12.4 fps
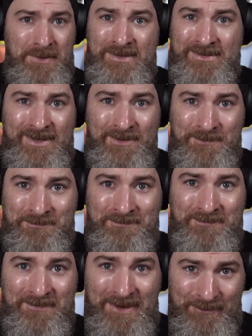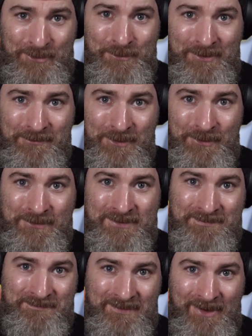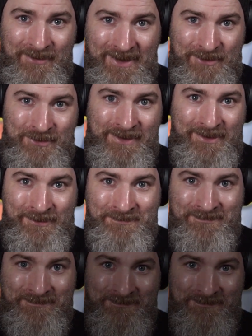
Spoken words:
Peace out. Have a good one, folks. I'll catch you later.